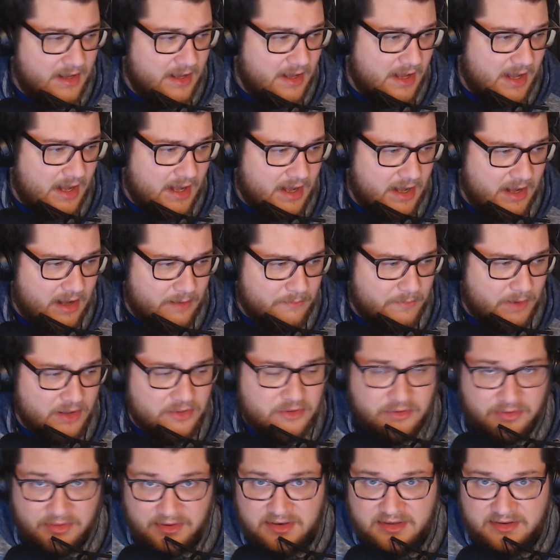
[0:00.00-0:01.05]

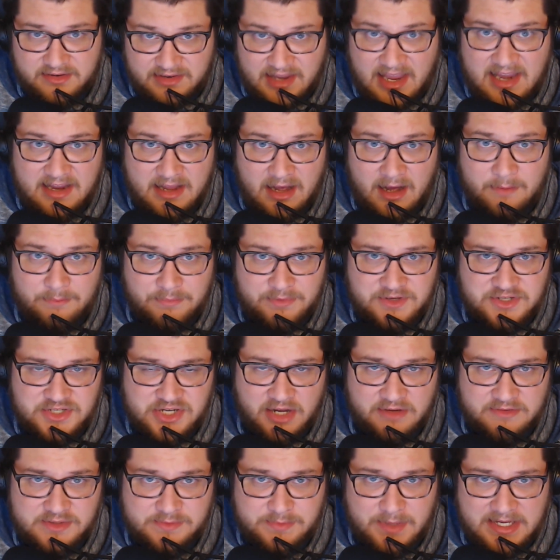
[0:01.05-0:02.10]
Other than to take up the
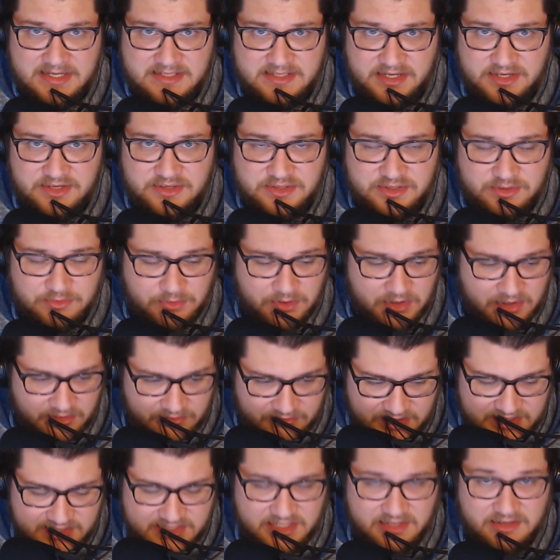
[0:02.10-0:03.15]
shelf space. I used to work in
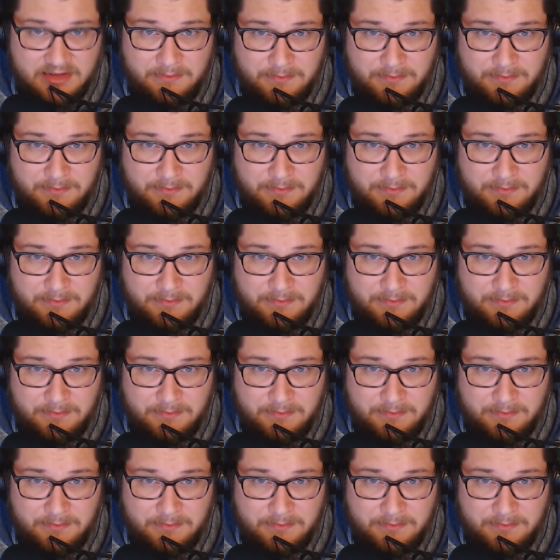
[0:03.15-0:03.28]
retail.